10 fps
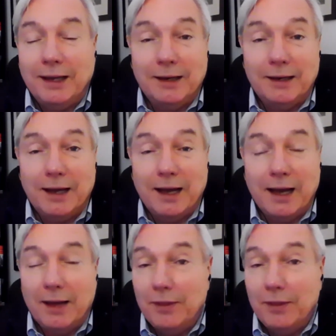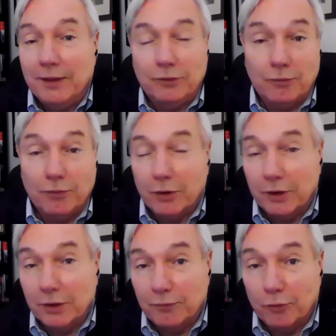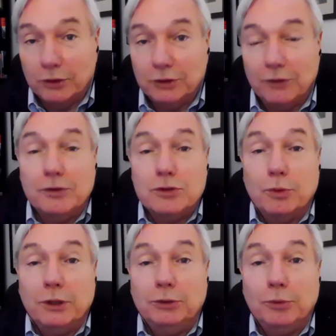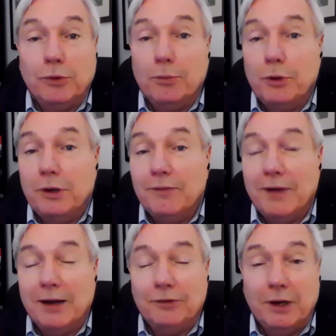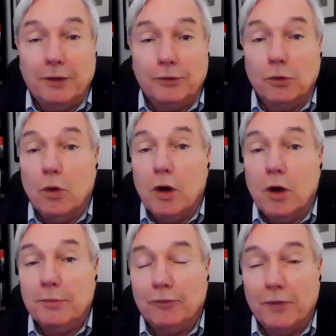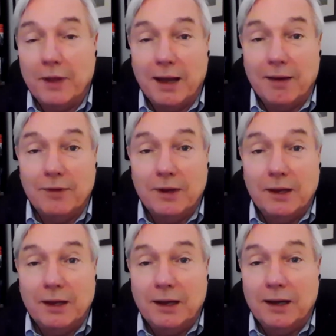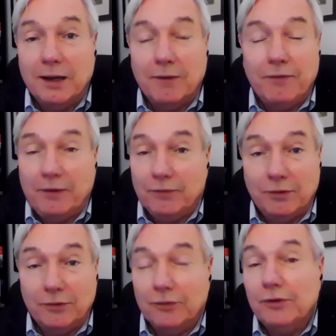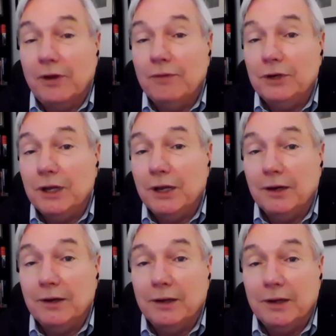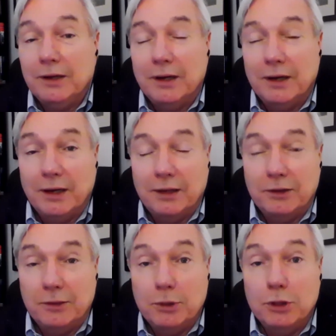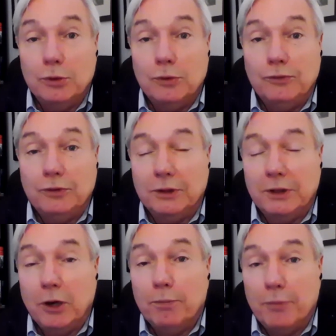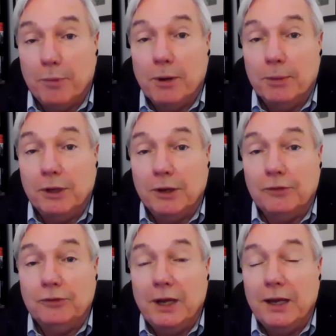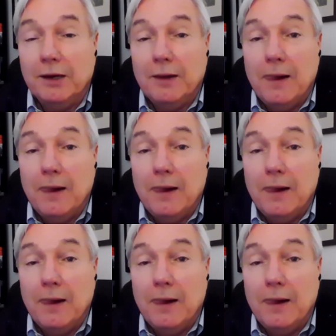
I think that's a very unfortunate situation where they're putting a vaccine out there long before they have effectiveness and safety data to be used to help the public understand it.